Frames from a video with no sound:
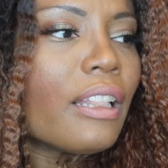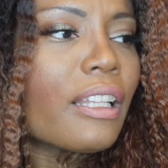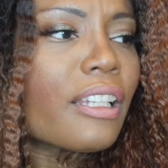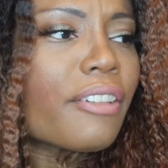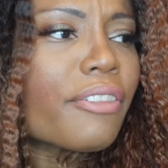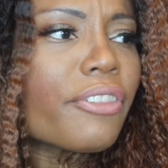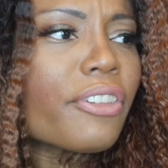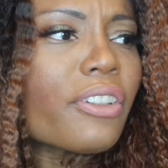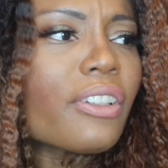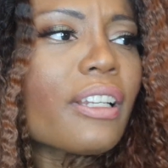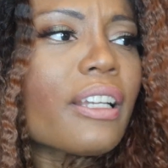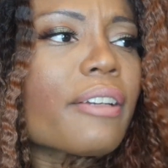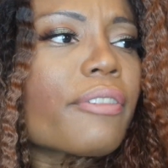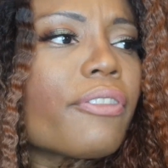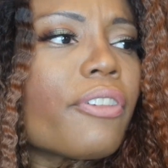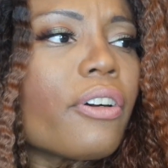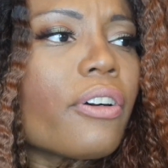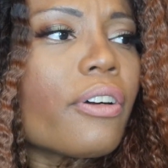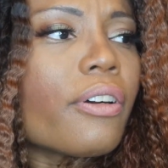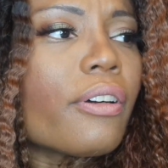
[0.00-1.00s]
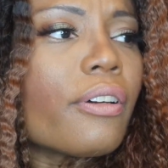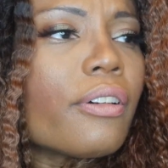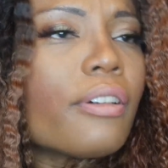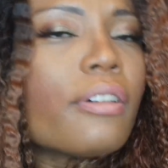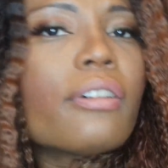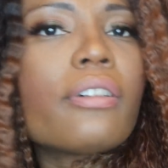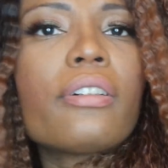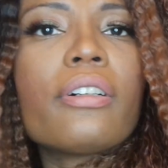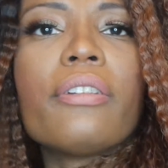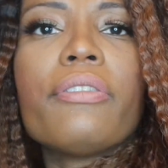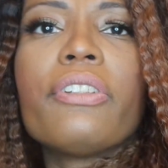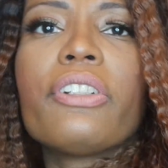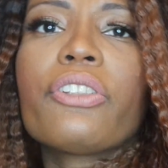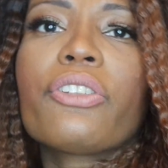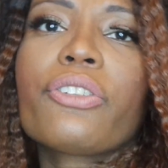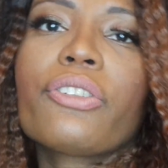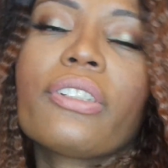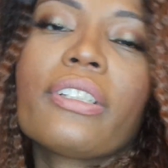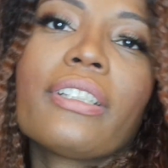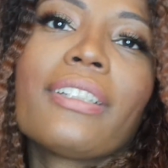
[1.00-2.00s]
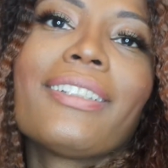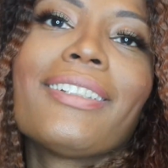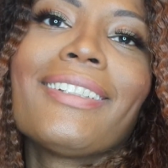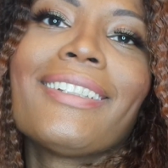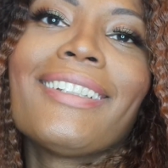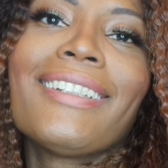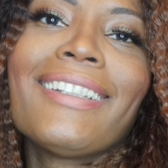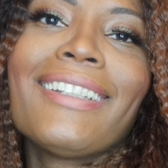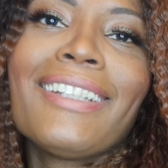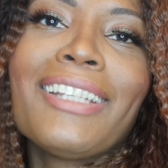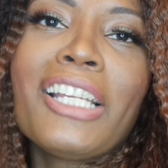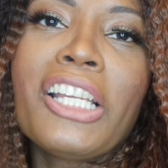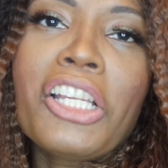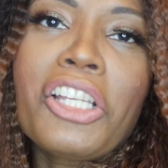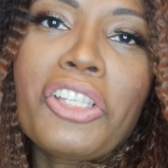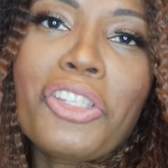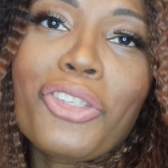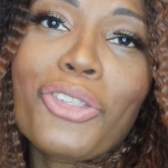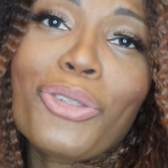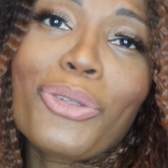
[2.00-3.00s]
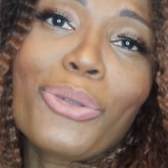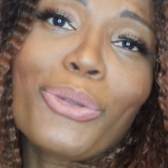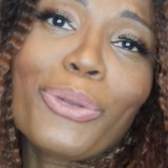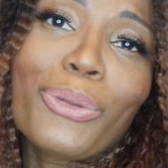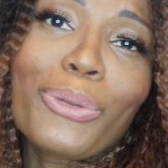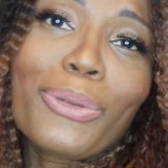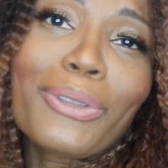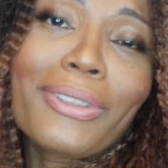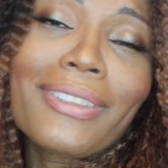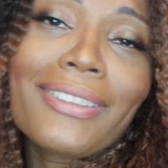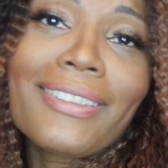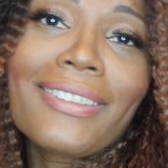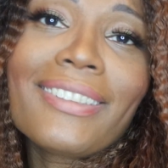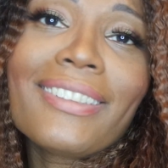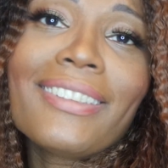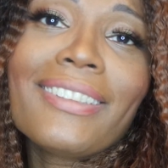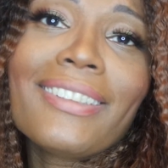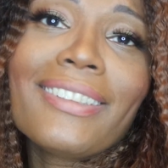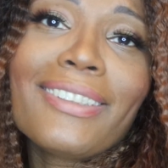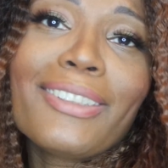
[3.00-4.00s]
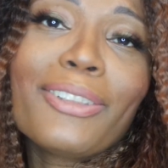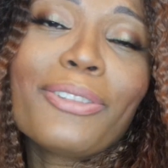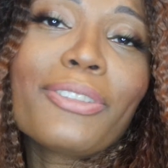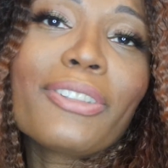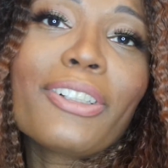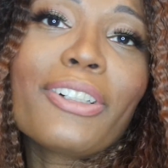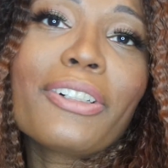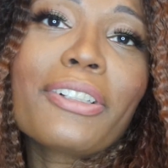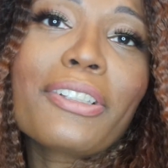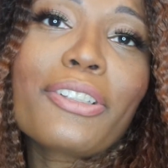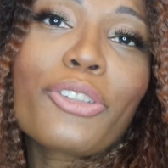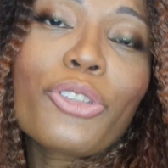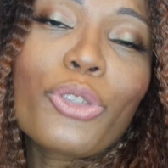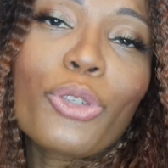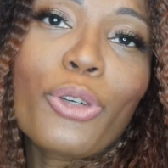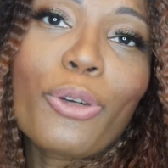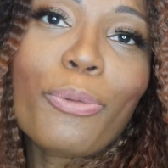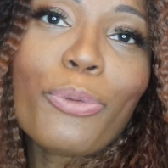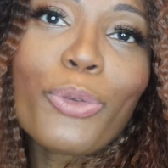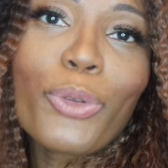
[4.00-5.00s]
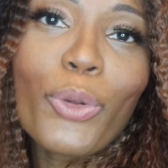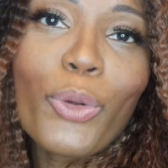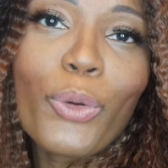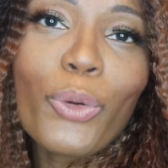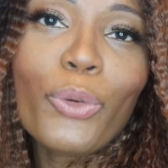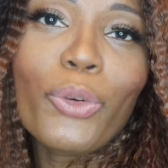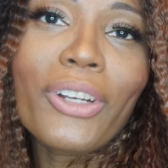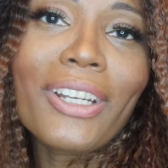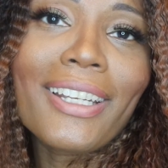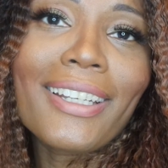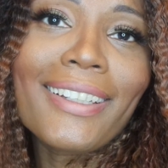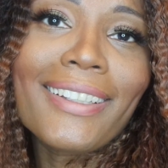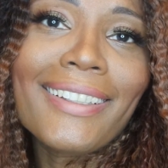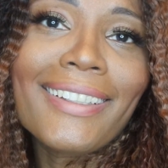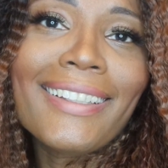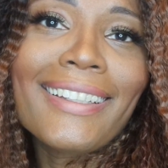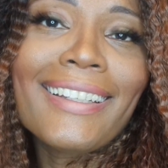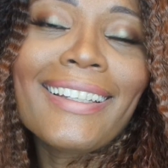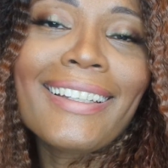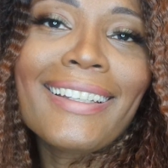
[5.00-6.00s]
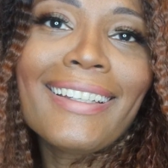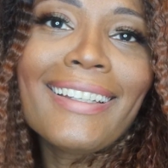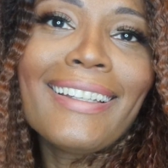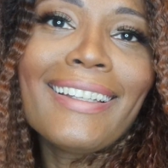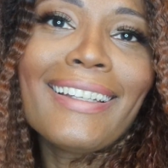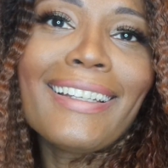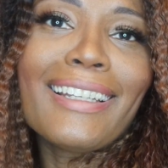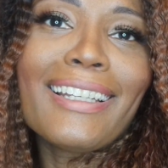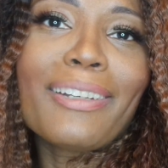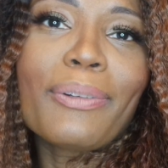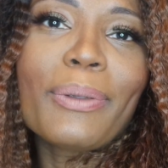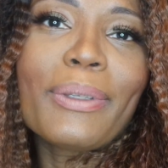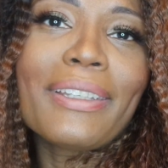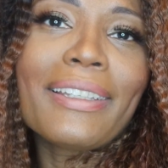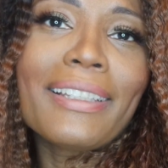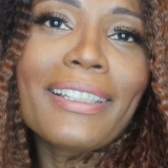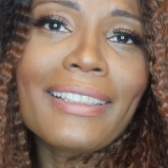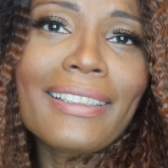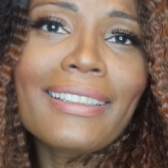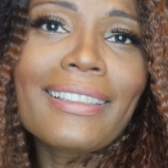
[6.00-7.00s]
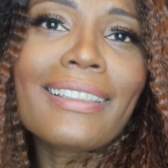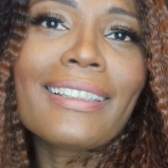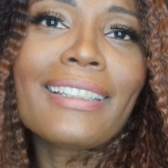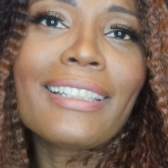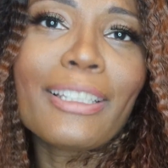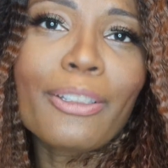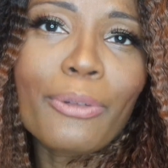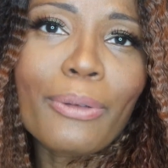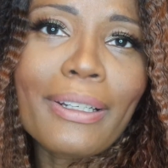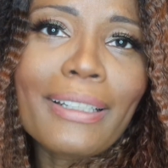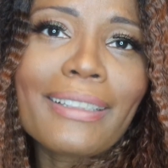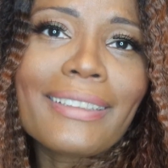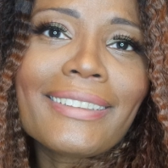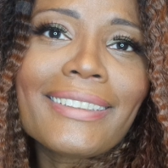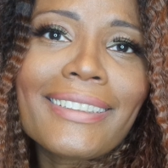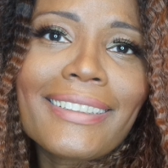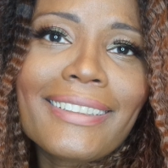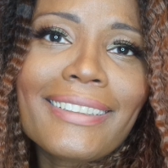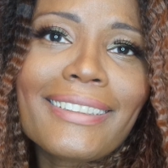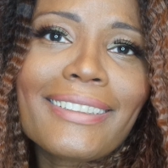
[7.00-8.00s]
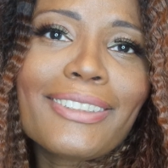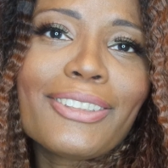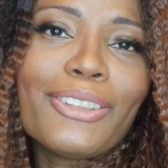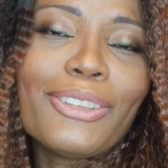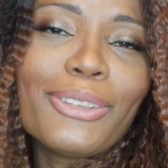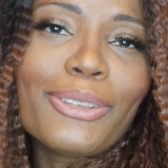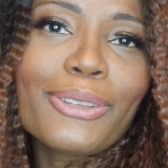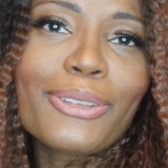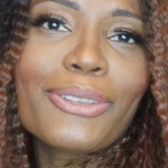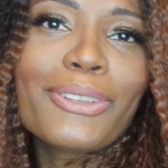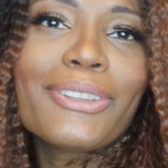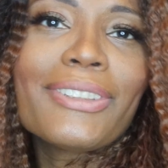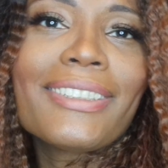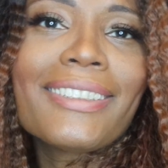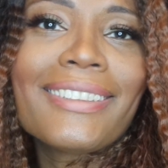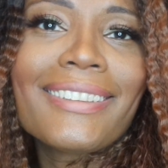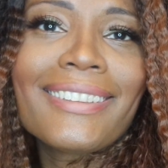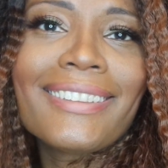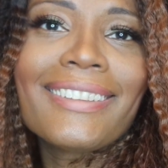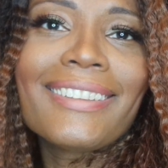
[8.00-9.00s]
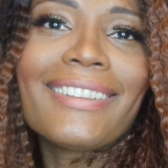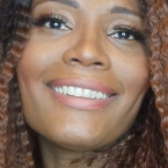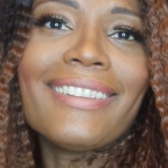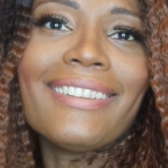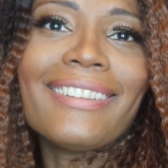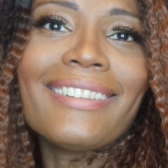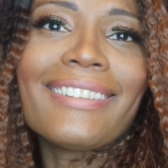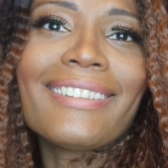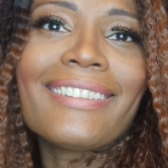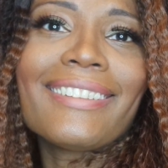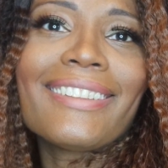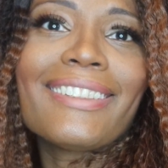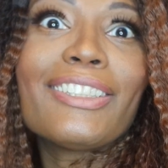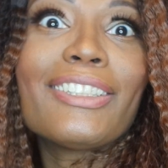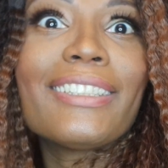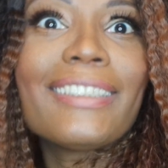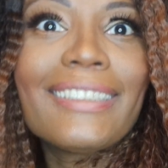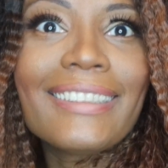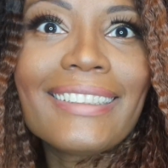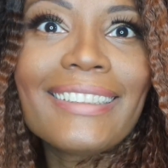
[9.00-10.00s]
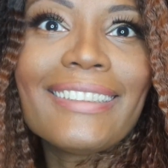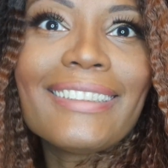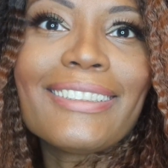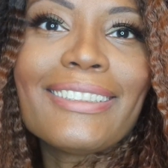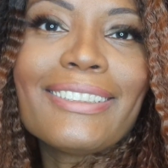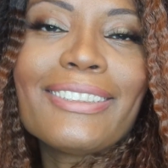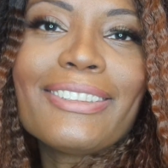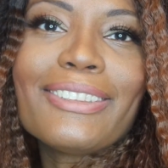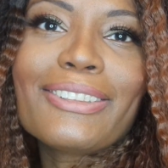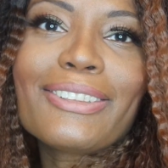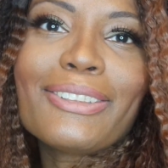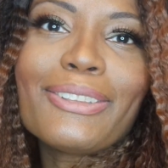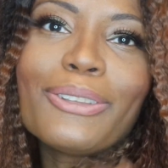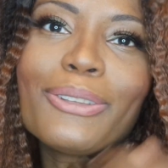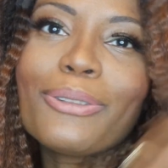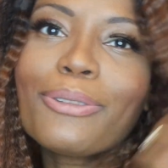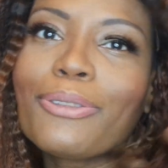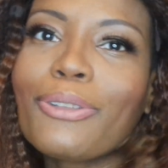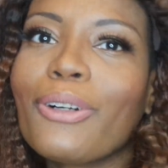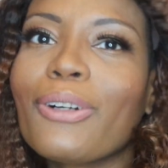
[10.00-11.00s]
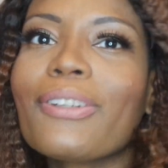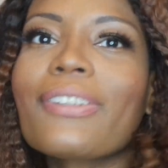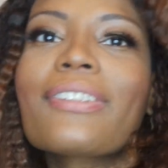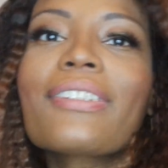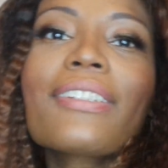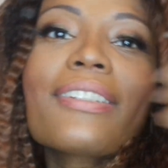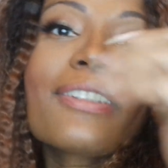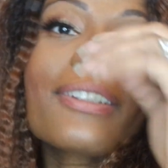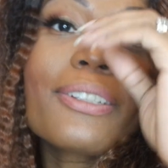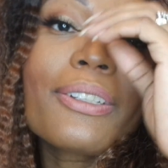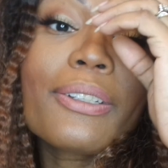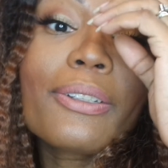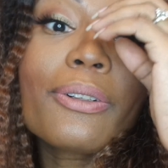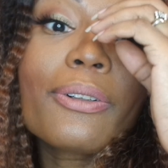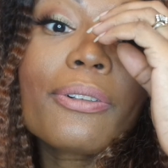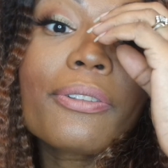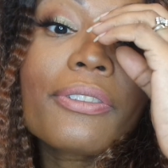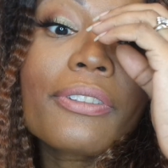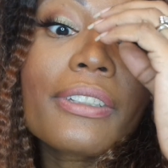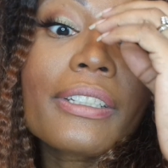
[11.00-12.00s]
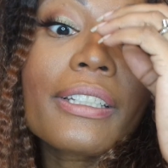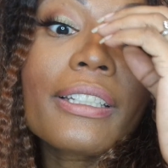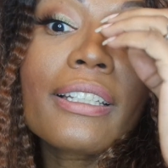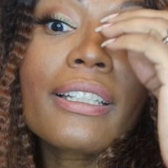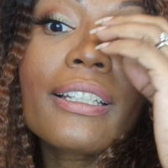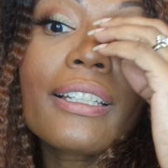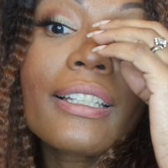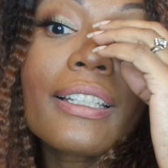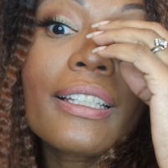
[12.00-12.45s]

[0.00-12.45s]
Let it feel like fall eventually, soon. Hopefully all these storms go away and we can get right into this new, season. It's a new fall season, and hopefully